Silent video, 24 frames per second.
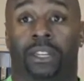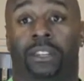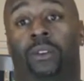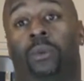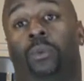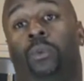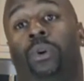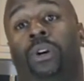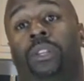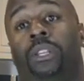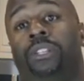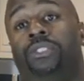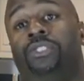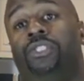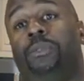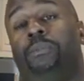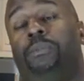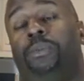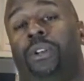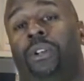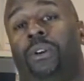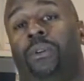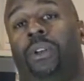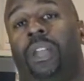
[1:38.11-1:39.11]
the one that she
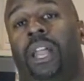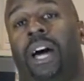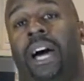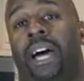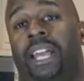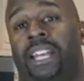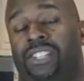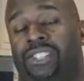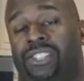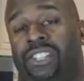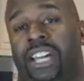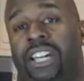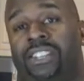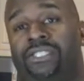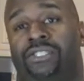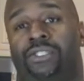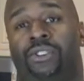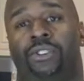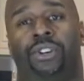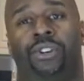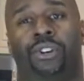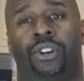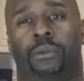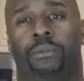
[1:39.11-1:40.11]
put online and she has in her
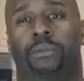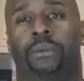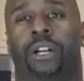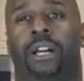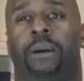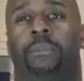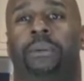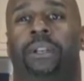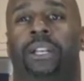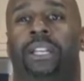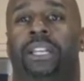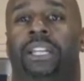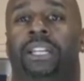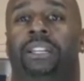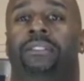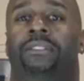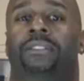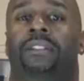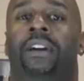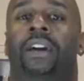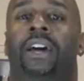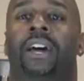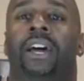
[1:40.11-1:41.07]
cookbook, I believe,